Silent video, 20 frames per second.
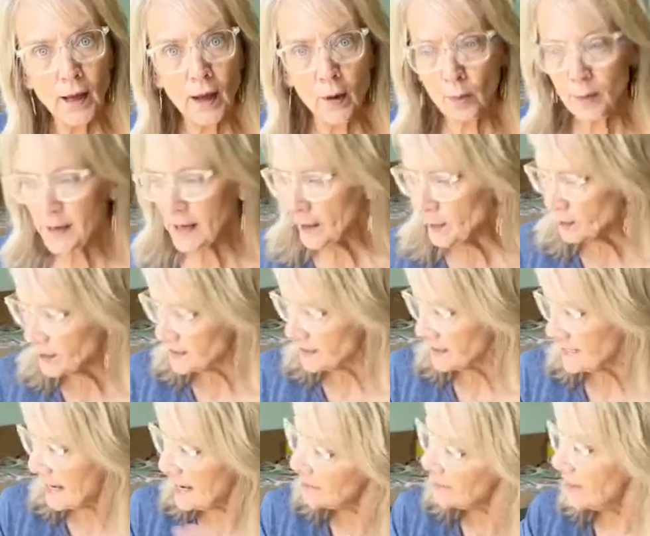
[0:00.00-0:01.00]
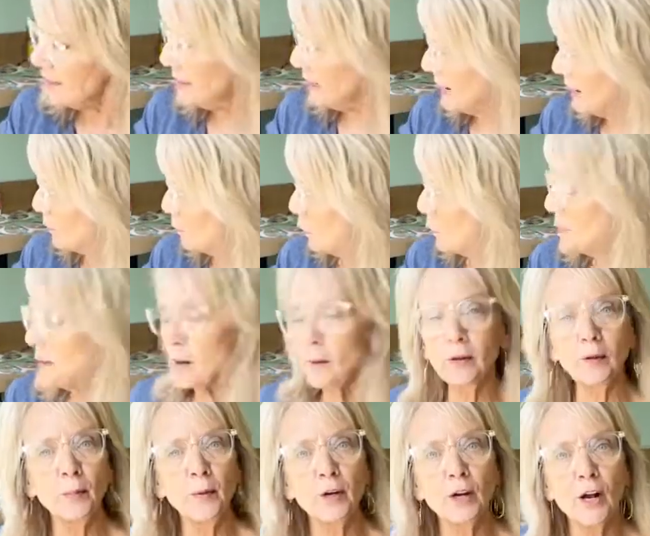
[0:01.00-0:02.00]
I'll be able to save it, and we'll be
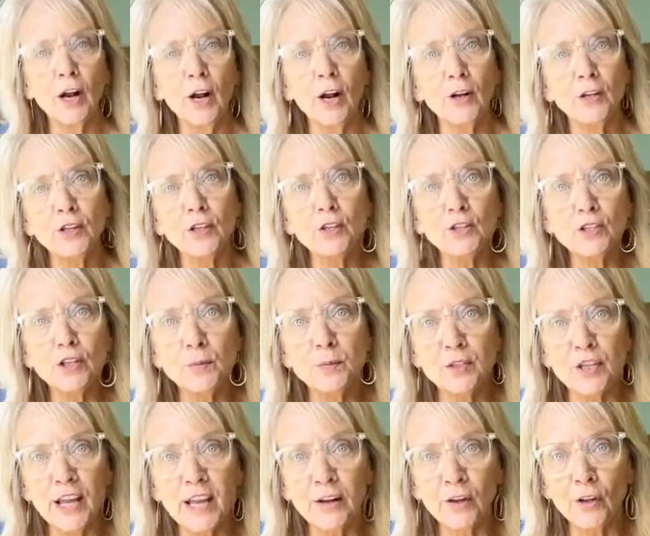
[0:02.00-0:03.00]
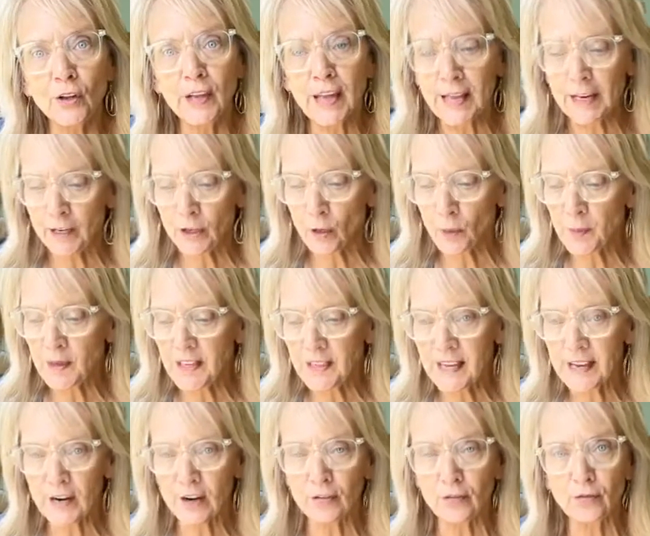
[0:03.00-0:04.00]
able to put it on our YouTube channel, and it'll be
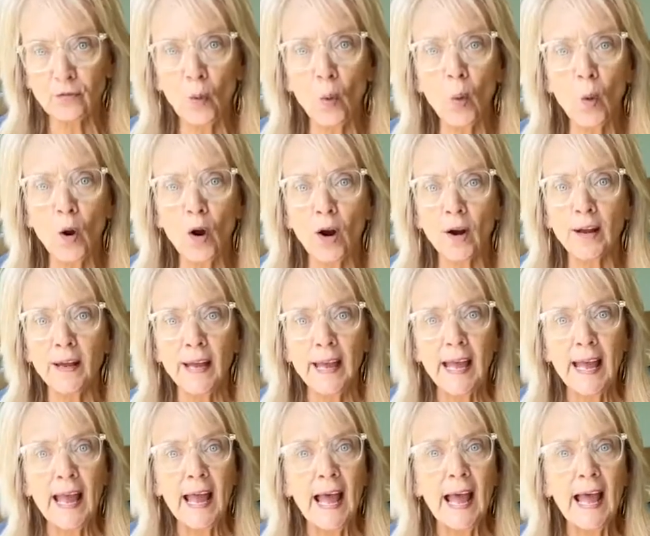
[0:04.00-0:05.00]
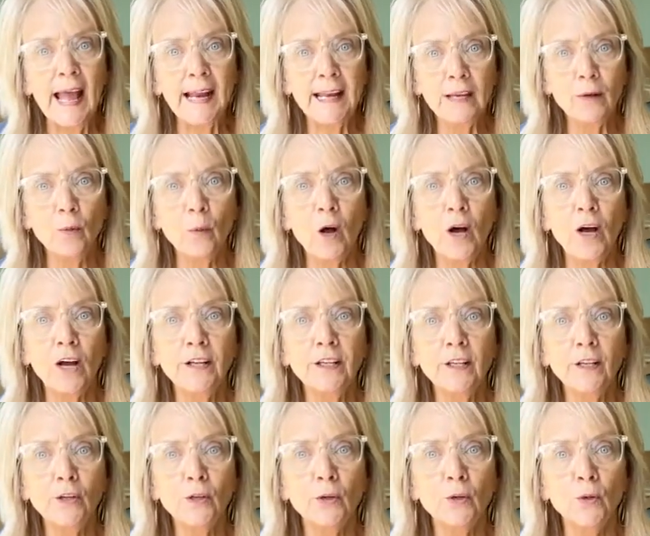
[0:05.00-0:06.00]
there for anyone
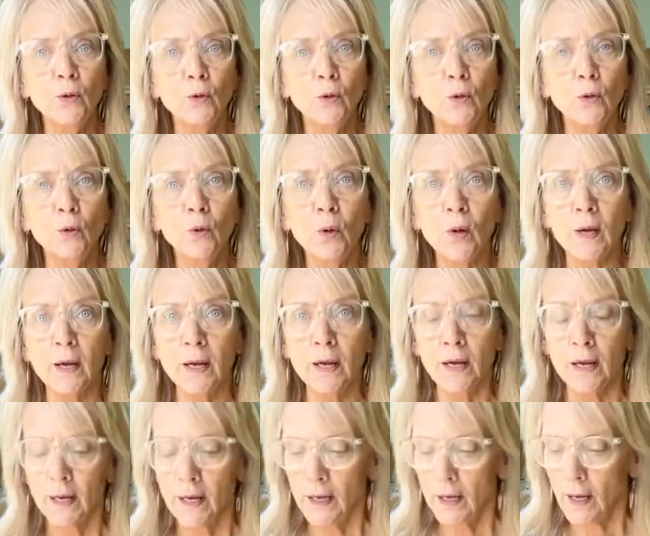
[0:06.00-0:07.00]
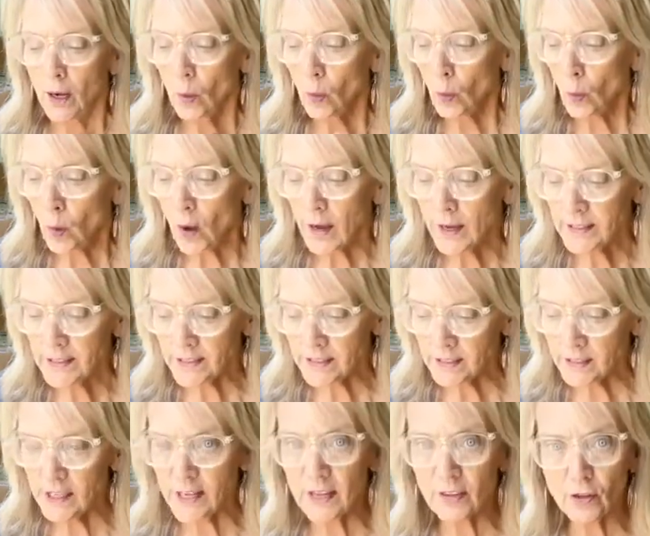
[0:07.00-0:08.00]
who
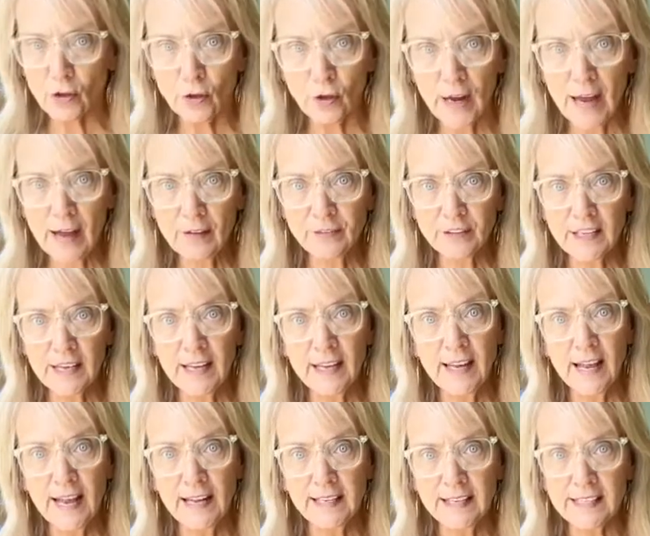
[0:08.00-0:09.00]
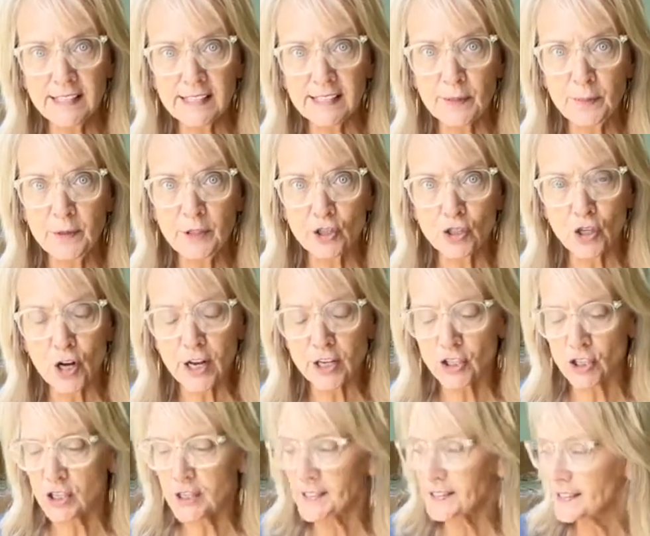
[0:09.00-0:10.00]
wants to get a craft kit and needs some
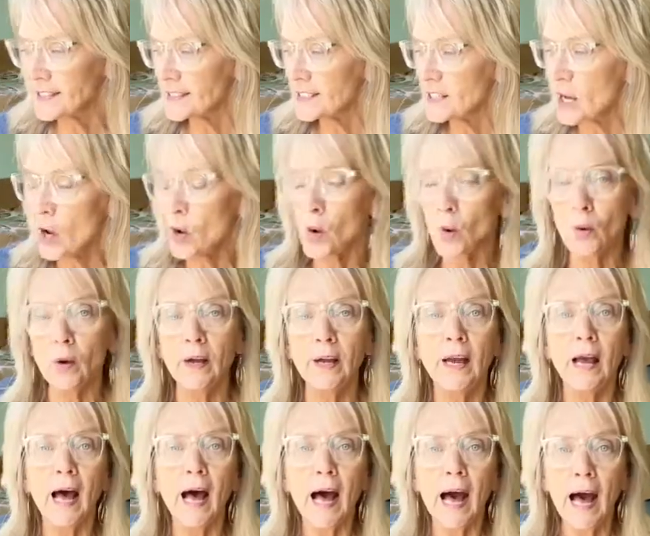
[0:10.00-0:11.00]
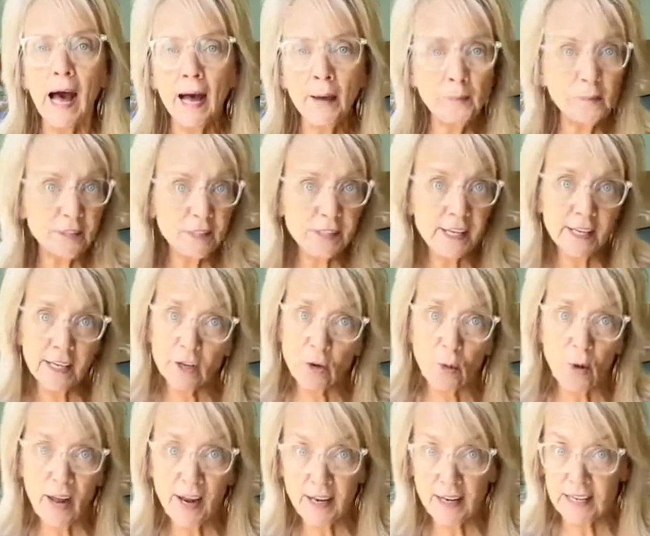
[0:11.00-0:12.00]
instructions. So I'm just going to
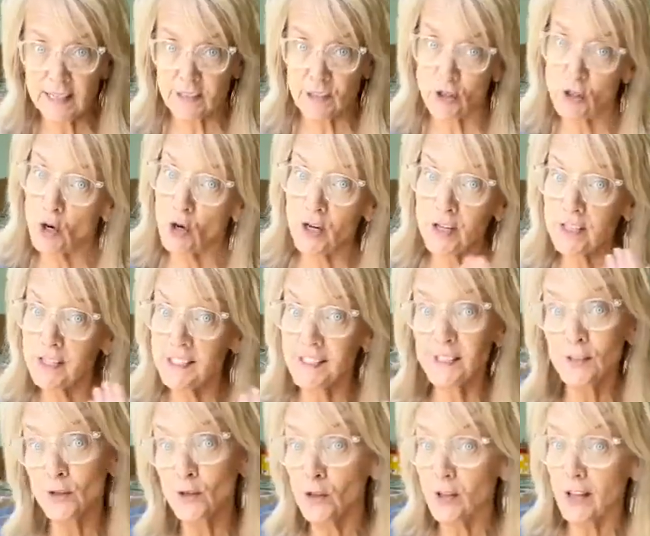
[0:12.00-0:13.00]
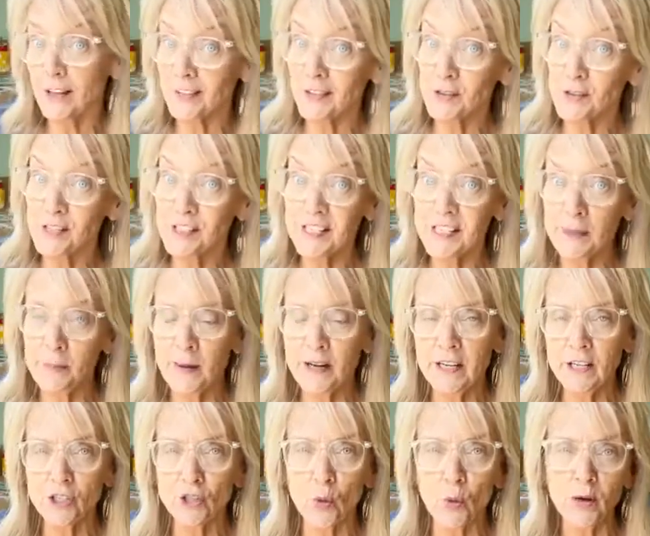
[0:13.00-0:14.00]
go ahead and get started. It doesn't look like there's
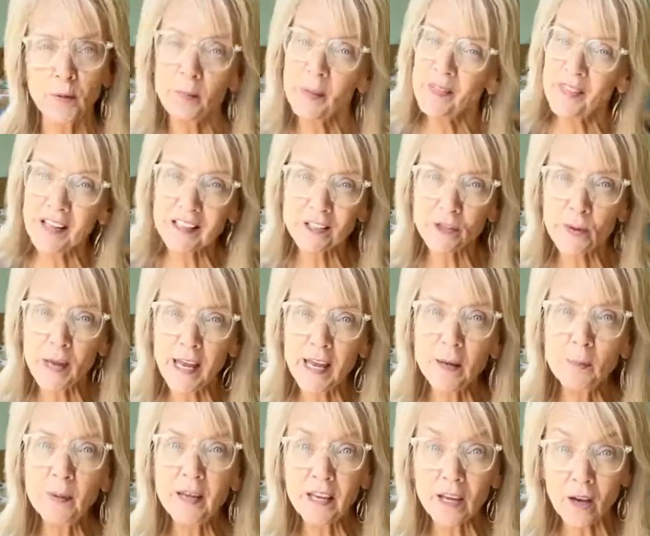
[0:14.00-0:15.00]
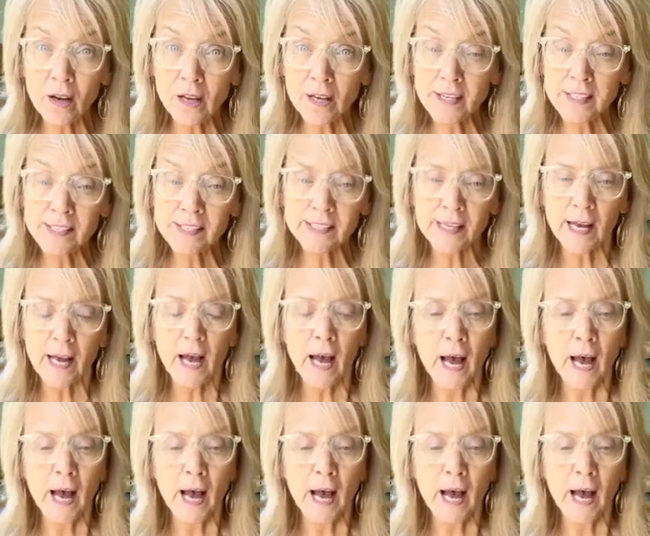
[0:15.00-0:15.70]
anybody joined, but that's okay because